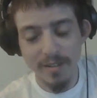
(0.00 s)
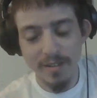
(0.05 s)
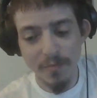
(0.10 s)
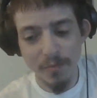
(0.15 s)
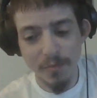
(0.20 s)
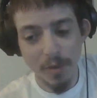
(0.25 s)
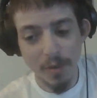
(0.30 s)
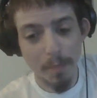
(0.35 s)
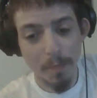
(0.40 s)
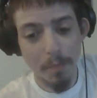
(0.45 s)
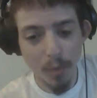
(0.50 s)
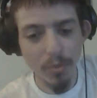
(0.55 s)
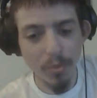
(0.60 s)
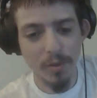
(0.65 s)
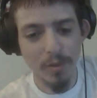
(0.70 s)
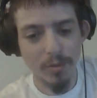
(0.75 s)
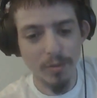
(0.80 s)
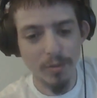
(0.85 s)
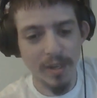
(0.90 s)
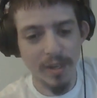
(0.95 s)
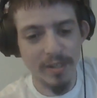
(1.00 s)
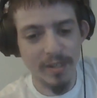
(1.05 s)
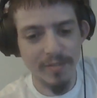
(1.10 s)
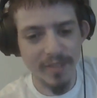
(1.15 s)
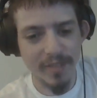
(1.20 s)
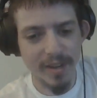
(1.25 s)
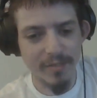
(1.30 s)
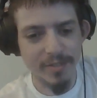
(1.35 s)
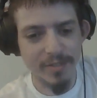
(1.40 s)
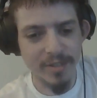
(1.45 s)
from both those guys I've
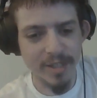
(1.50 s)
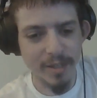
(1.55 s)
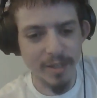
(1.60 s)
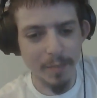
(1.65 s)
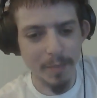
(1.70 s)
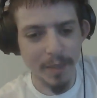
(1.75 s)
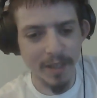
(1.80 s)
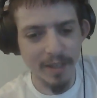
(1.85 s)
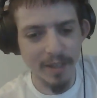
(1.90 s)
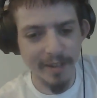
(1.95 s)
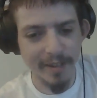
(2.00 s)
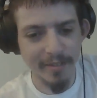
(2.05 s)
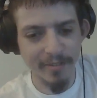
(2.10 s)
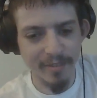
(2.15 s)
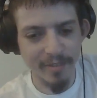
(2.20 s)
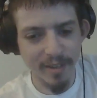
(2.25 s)
ever seen in my life.